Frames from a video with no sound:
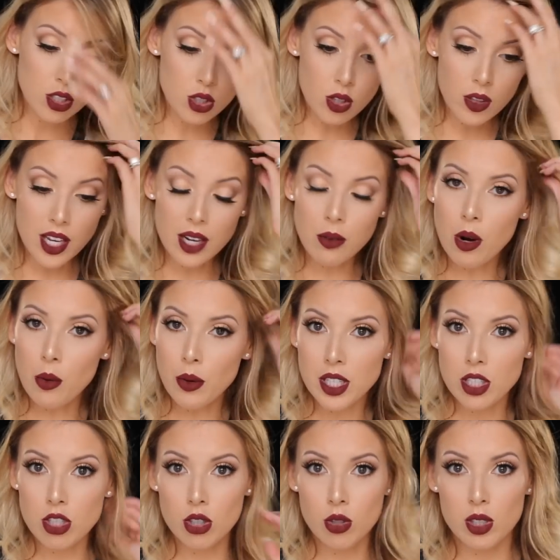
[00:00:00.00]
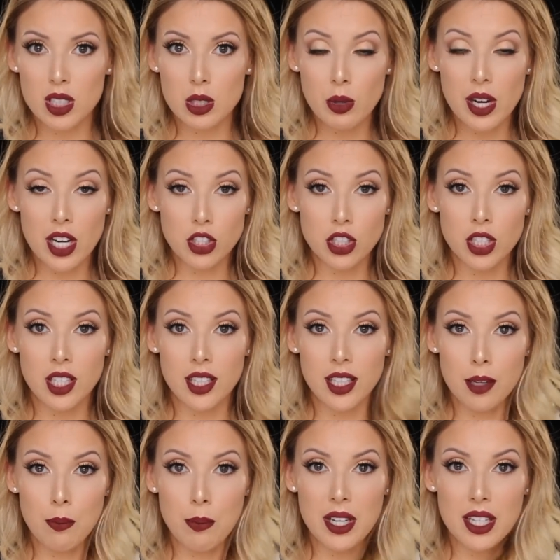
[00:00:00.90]
So then what we do is we actually
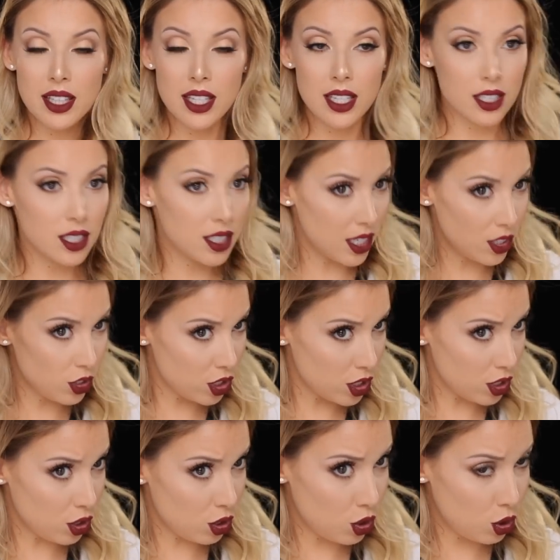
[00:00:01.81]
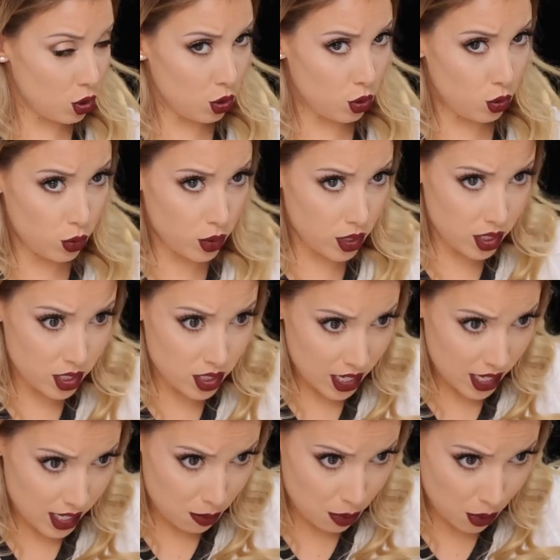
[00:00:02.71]
clip in the extensions to the
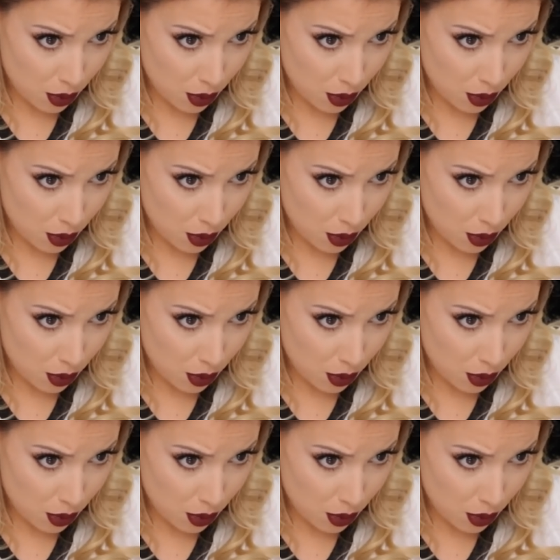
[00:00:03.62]
tiny